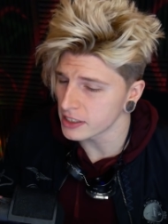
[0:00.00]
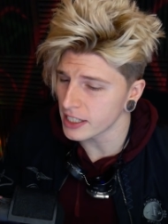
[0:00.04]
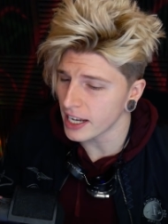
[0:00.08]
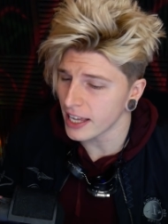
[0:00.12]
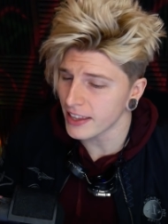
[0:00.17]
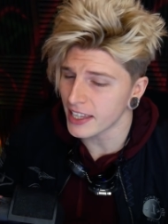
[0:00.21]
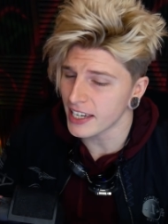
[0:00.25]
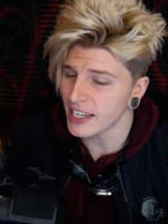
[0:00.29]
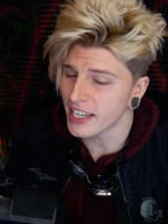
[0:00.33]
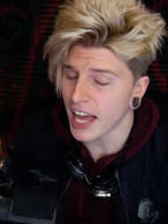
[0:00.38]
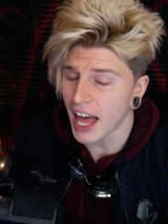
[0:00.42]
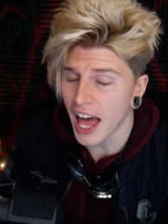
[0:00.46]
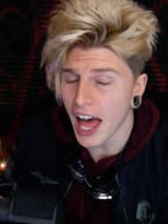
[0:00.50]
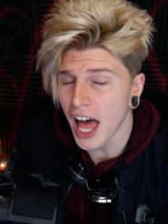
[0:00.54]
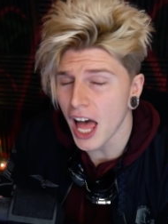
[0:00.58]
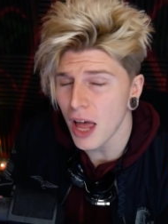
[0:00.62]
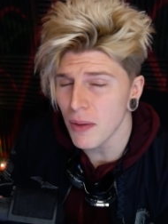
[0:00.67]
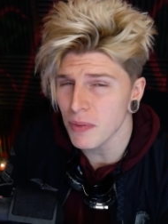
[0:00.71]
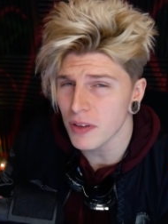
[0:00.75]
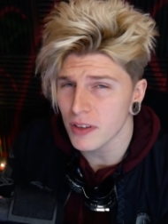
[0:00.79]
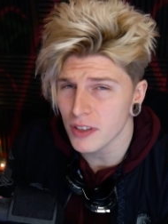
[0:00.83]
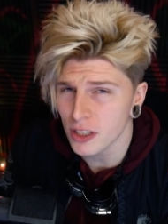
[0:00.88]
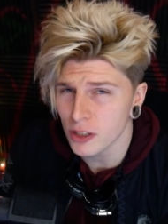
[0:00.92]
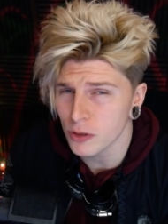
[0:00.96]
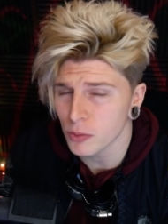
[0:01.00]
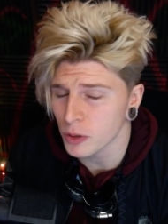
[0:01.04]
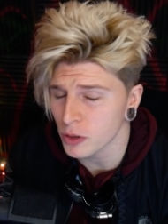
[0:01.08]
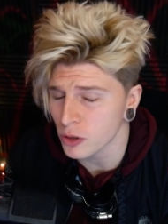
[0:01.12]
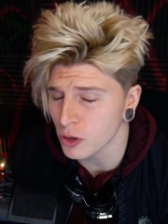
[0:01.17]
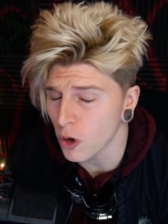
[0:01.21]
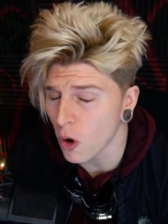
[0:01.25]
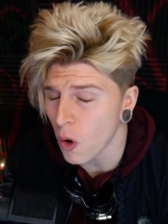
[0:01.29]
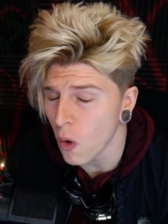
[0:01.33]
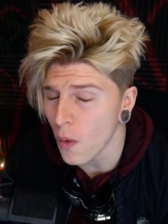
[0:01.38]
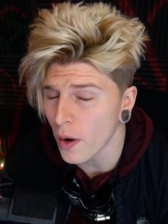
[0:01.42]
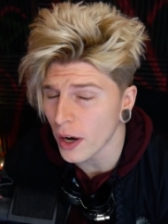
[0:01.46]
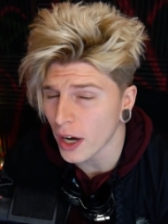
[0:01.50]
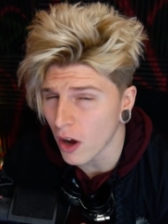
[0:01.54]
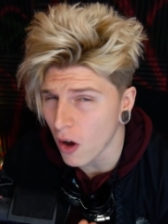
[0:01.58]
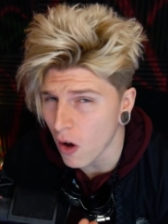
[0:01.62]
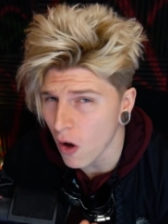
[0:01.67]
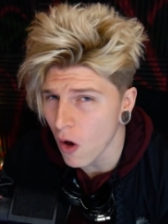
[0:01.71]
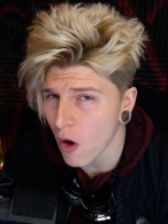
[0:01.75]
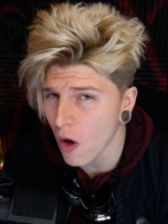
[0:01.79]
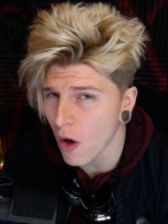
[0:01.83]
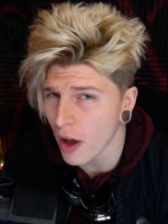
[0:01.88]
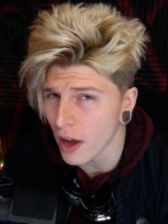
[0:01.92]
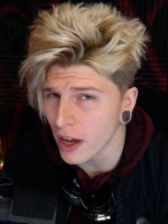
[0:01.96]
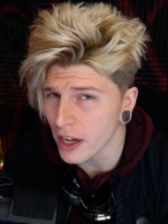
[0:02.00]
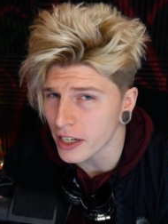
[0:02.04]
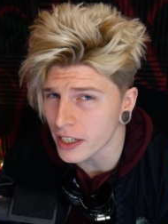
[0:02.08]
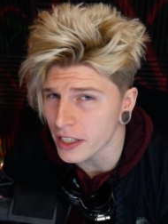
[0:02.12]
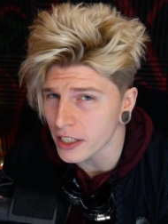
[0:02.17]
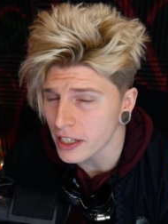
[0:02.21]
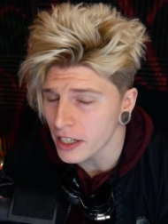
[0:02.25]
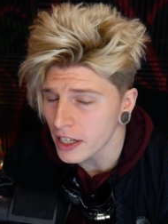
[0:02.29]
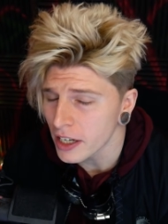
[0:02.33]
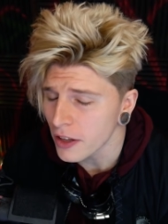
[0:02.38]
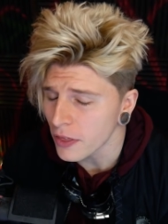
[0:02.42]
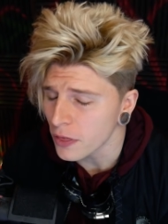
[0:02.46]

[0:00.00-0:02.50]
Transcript: And at the time that this was going on,